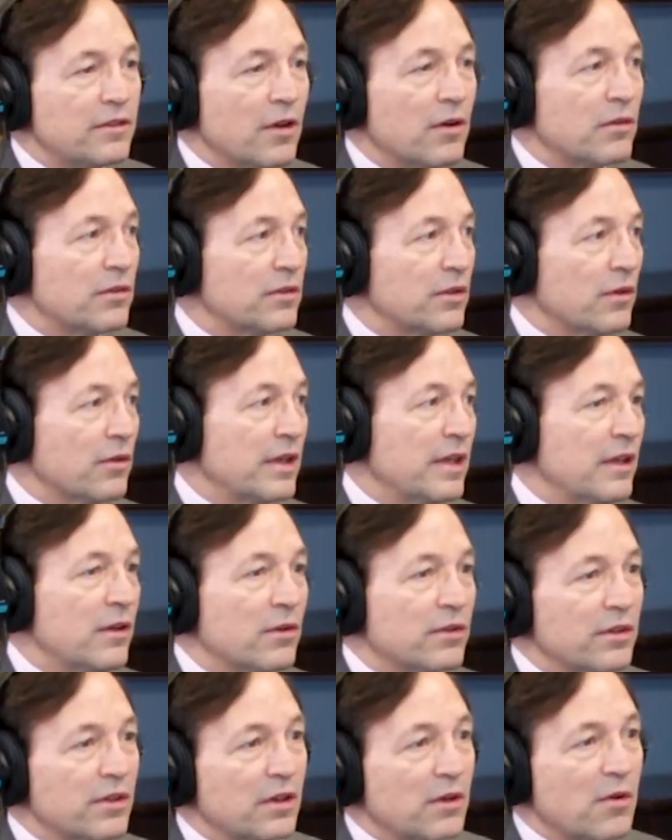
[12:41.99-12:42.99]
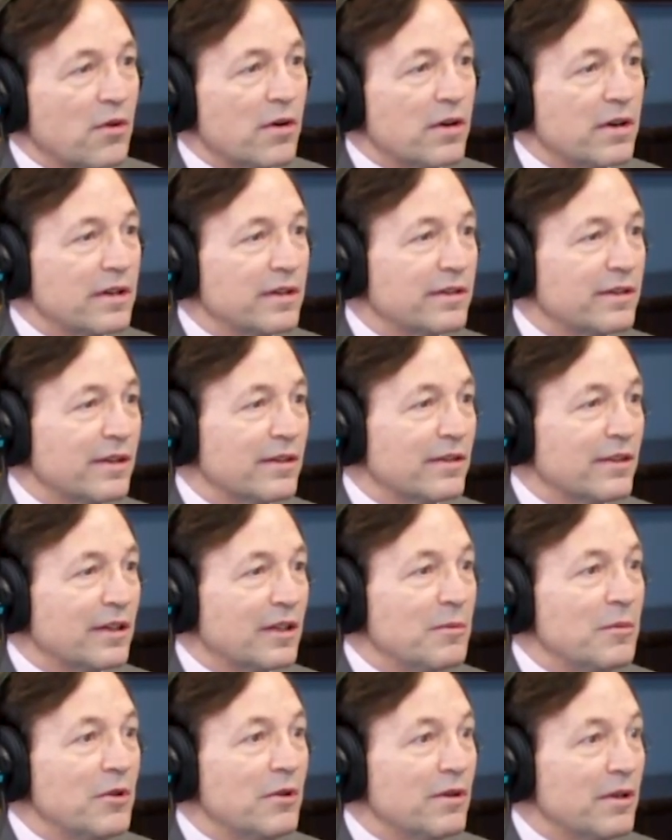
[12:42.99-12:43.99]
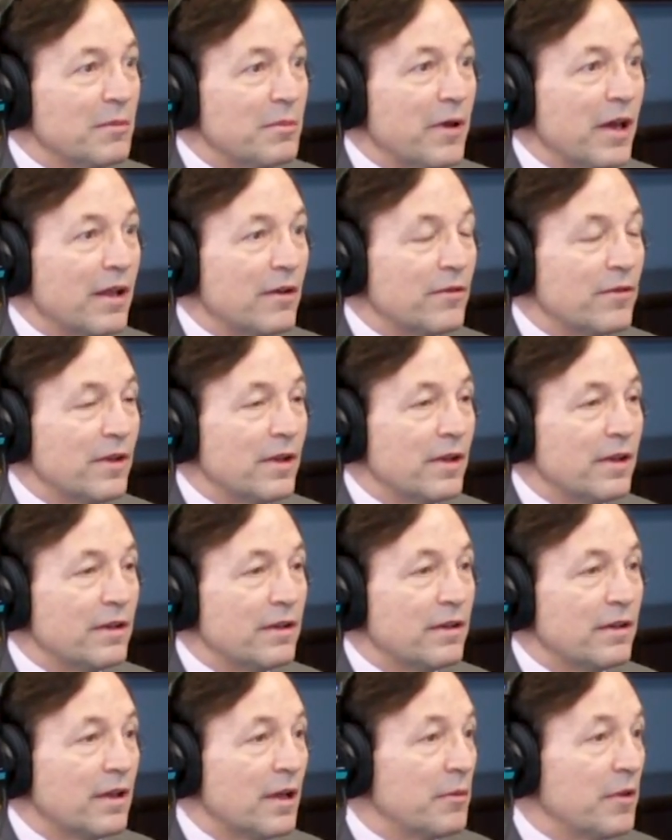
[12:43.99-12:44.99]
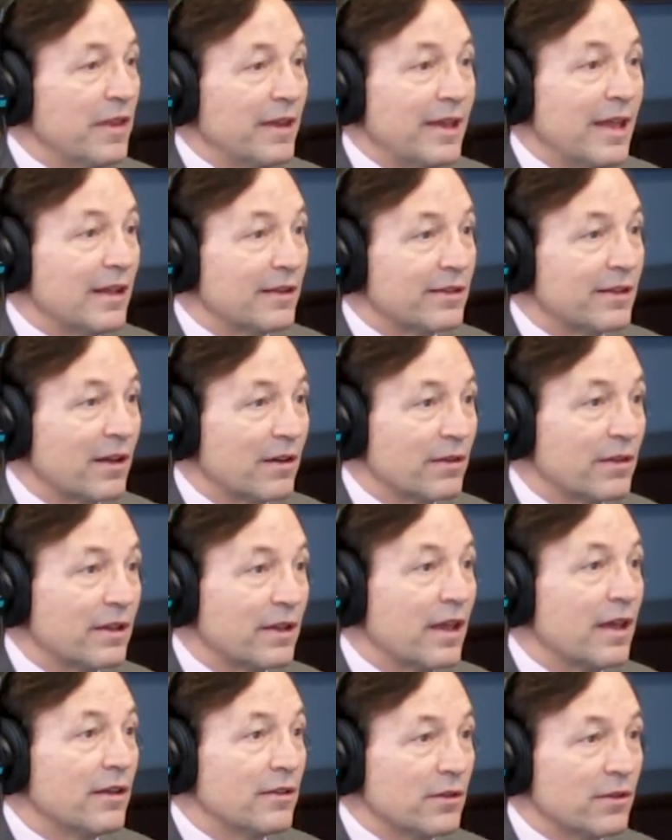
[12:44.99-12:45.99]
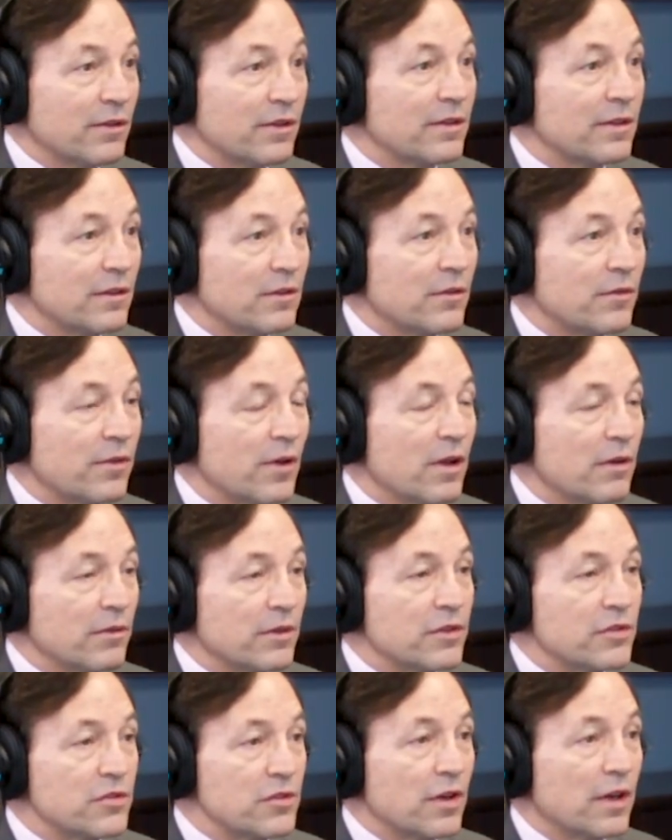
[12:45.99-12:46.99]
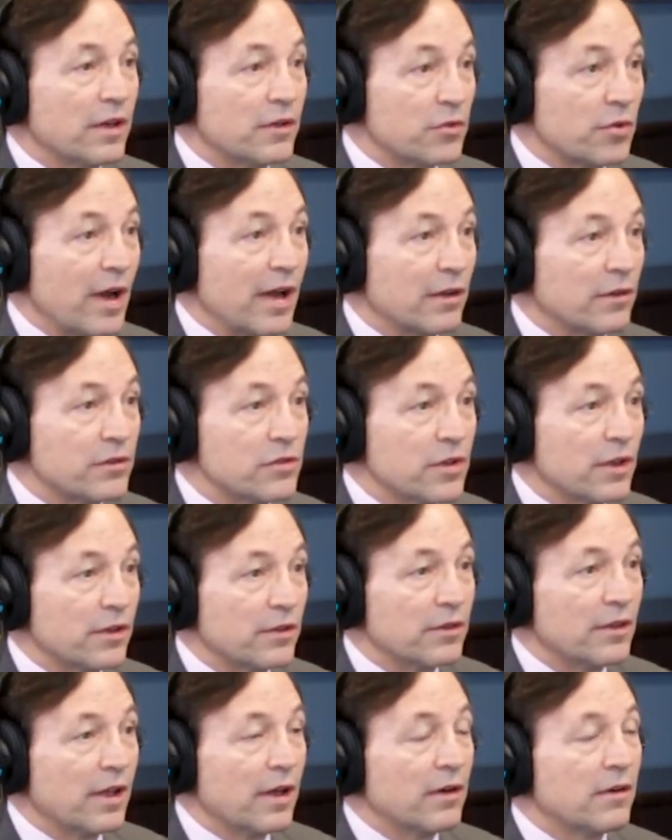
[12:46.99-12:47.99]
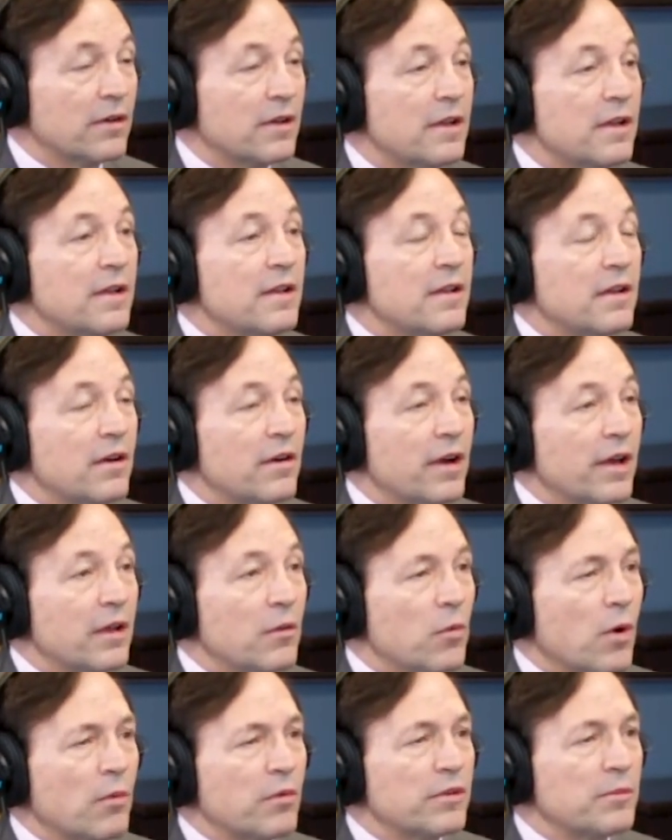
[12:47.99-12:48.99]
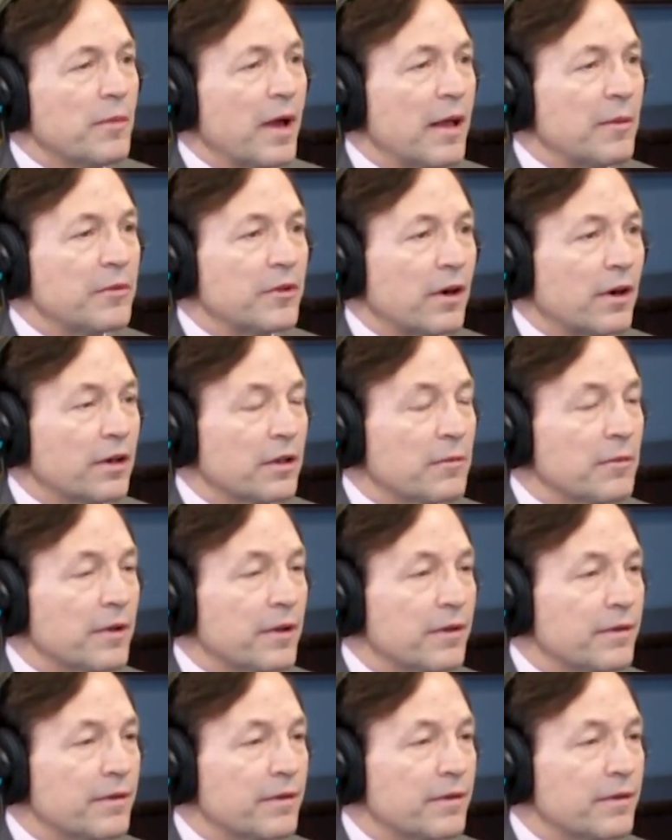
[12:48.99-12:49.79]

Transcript: So, so he goes into court and he says the community benefited. I mean, they can't settle the case, so this is in front of a, ju- a trial judge mm-hmm. now. All right, what was mom's argument?